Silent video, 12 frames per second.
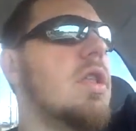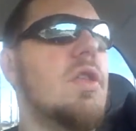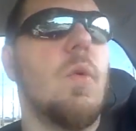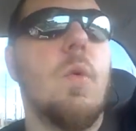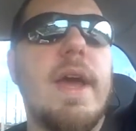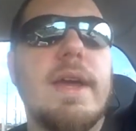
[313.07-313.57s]

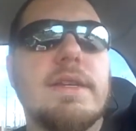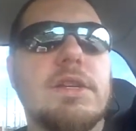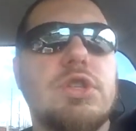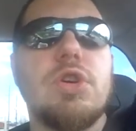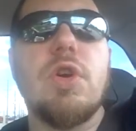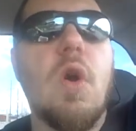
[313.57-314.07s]
the ways
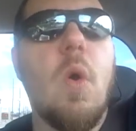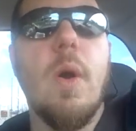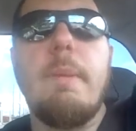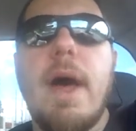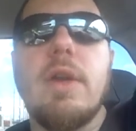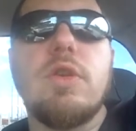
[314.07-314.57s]
that you go
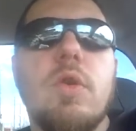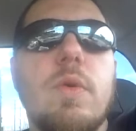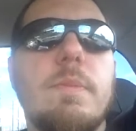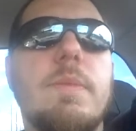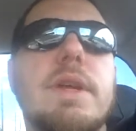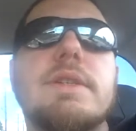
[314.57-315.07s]
about
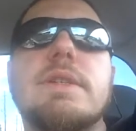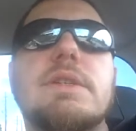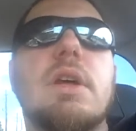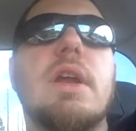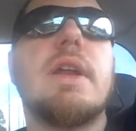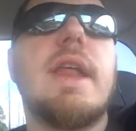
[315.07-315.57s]
doing
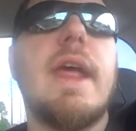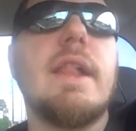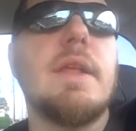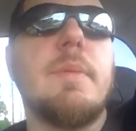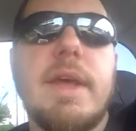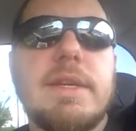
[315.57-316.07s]
business on a
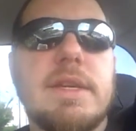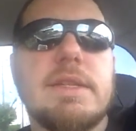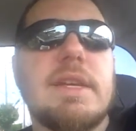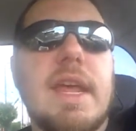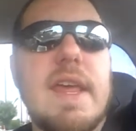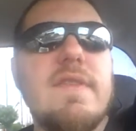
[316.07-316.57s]
daily
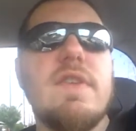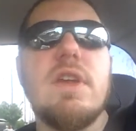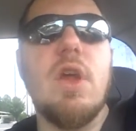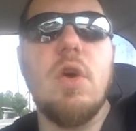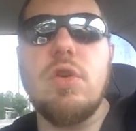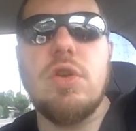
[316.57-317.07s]
basis,
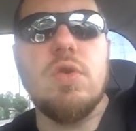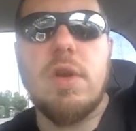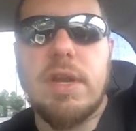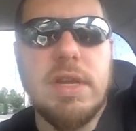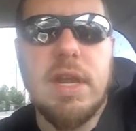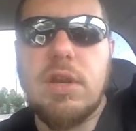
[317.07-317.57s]
even though you
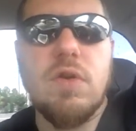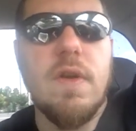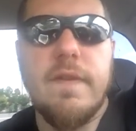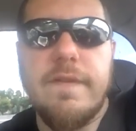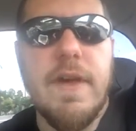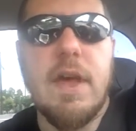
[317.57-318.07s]
continue
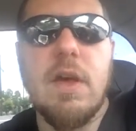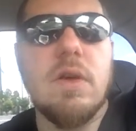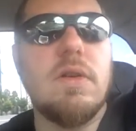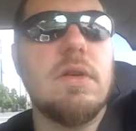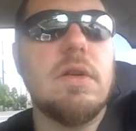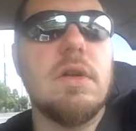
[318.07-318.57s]
to fail,